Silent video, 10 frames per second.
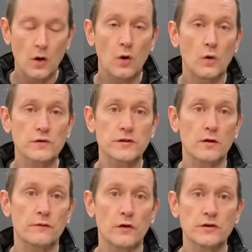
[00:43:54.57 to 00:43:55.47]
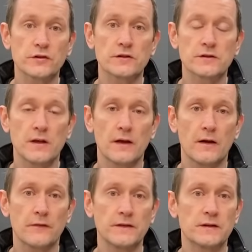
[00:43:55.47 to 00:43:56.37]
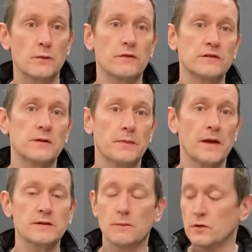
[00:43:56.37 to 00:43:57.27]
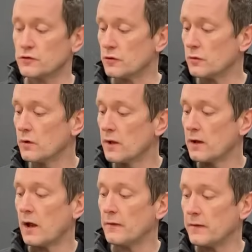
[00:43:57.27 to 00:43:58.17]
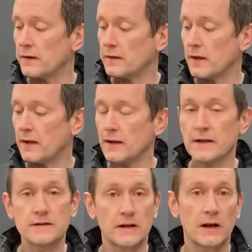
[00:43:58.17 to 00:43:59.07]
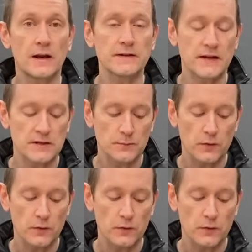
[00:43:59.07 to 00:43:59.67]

Also, versions that are fitted with a GPS module, like the Elite and Elite S